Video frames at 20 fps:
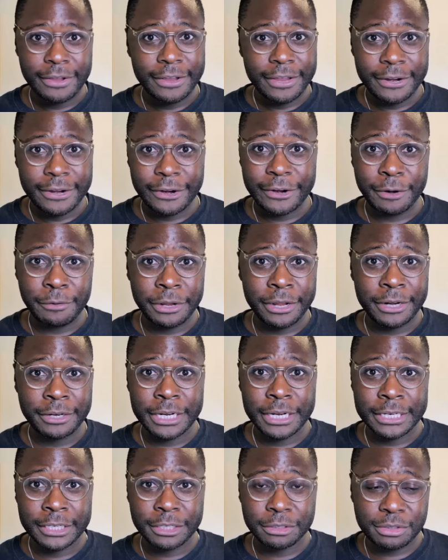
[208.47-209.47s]
here in, in,
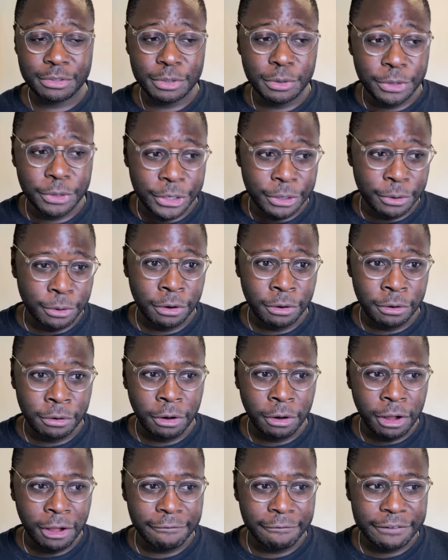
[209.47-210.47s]
the, in the studio
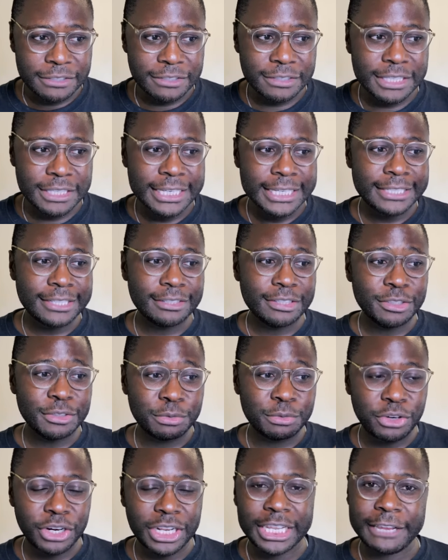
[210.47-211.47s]
or office. This
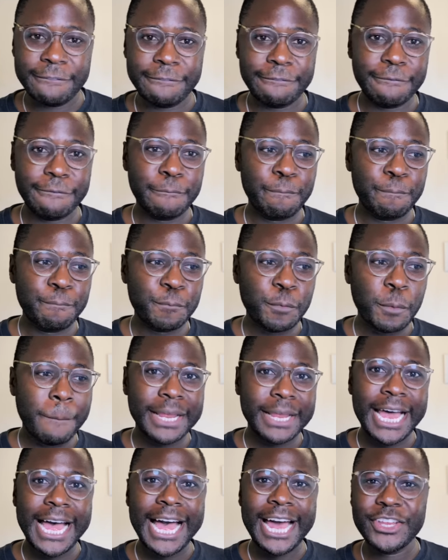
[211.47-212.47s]
is real life.
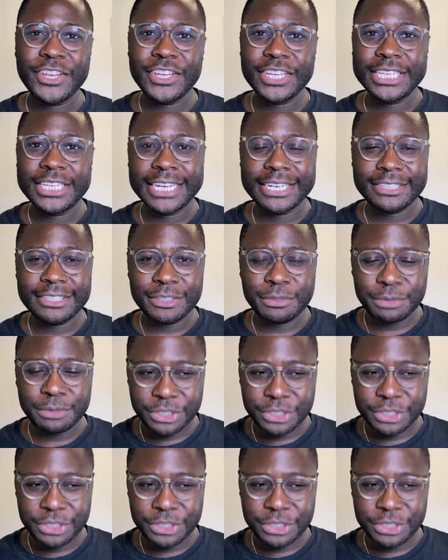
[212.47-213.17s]
But how do you get these